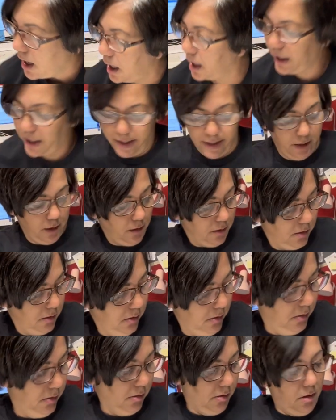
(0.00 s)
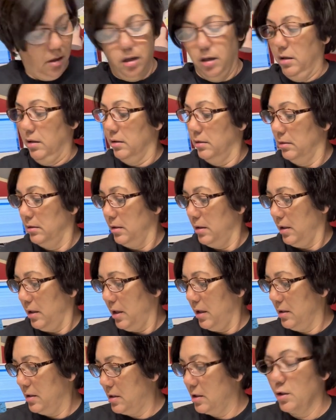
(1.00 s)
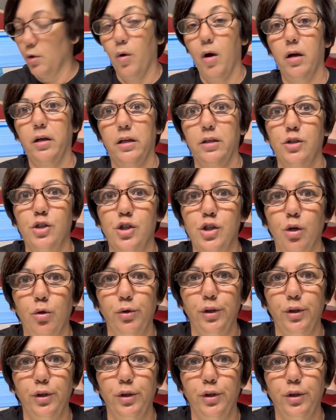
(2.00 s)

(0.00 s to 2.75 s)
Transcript: And, ugh, and so I can show